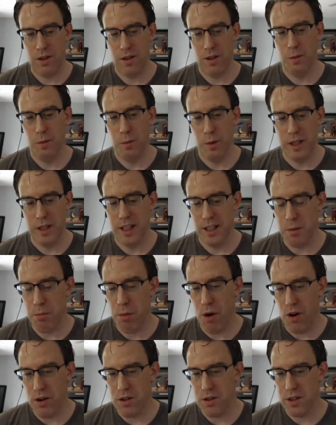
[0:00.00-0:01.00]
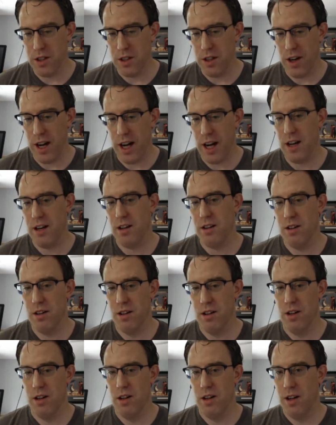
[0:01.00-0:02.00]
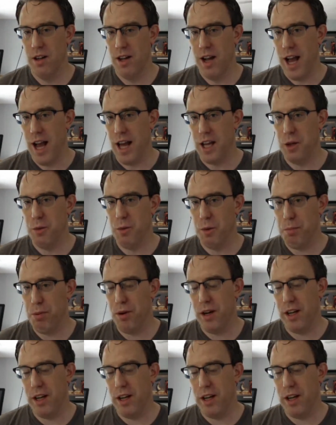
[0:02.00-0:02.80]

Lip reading: would get the parts in your hand, and you were pretty